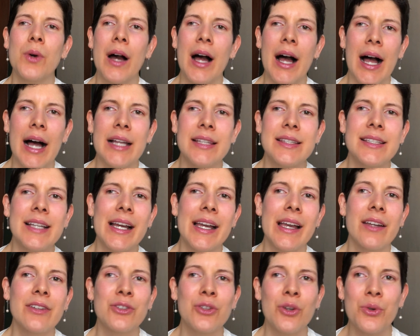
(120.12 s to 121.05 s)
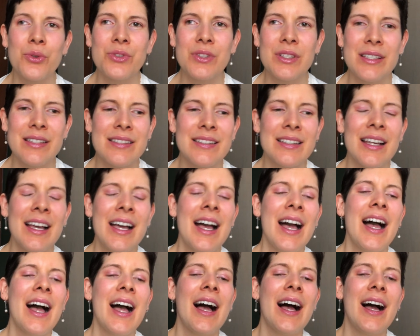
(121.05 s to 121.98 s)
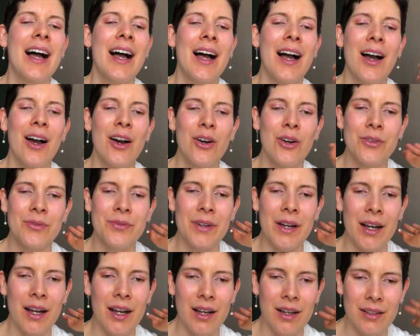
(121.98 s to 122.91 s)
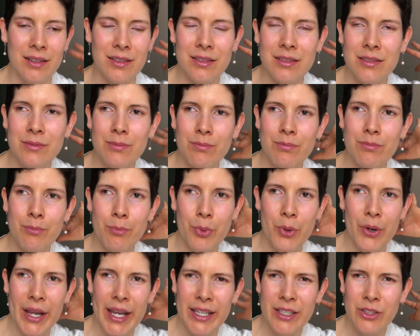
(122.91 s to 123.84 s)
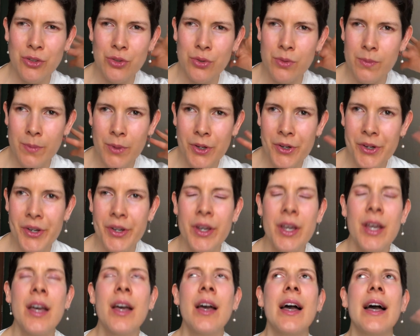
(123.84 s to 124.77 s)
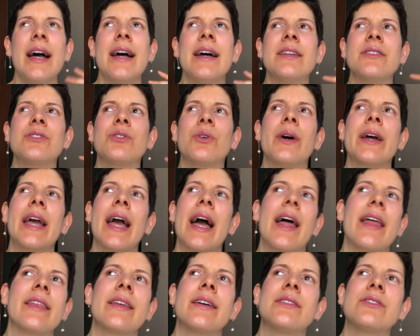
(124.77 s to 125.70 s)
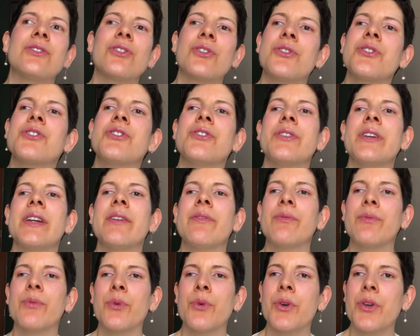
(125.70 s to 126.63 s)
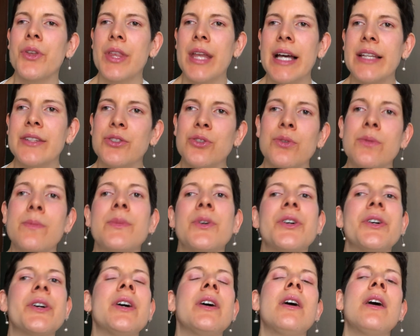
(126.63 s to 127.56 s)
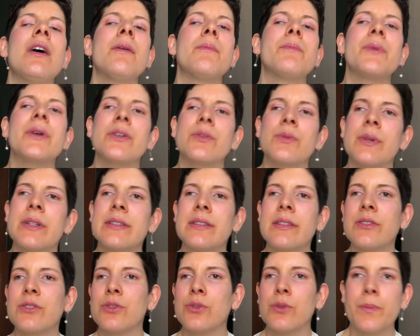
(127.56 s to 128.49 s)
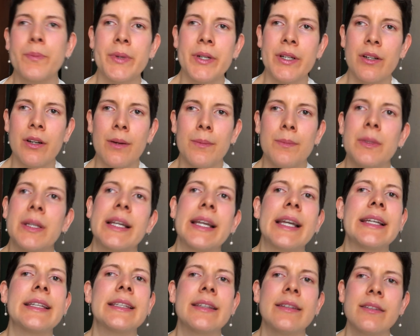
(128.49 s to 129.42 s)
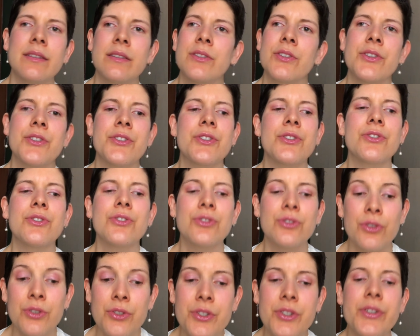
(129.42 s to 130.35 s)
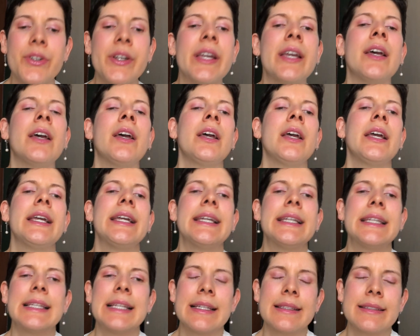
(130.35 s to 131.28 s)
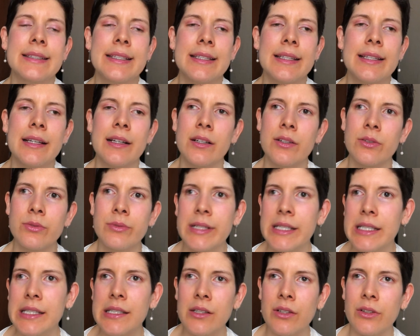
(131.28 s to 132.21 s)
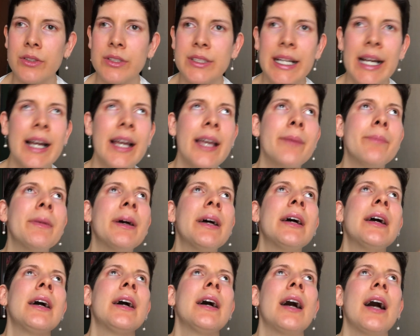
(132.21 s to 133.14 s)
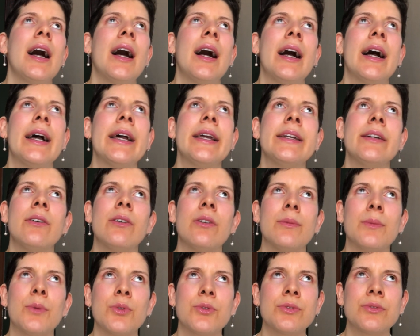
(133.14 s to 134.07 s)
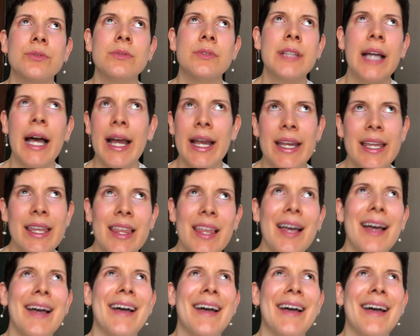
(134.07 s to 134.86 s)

a diagnosis of a brain tumor, and so I had a surgery for that tumor, but it was a super complicated surgery. It lasted a really long time. I almost died